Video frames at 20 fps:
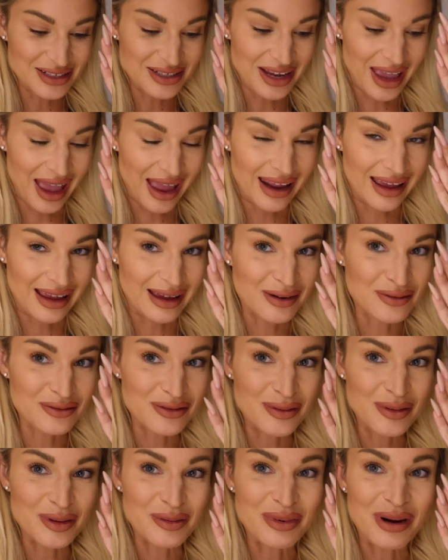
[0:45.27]
to get in
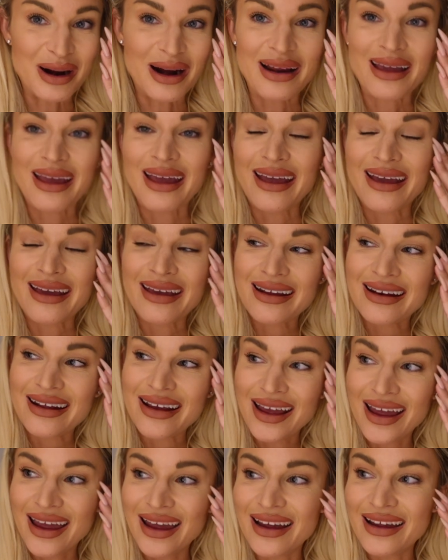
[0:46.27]
from the parkade
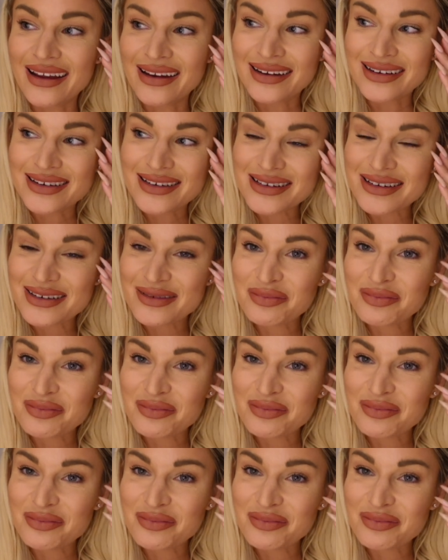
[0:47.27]
and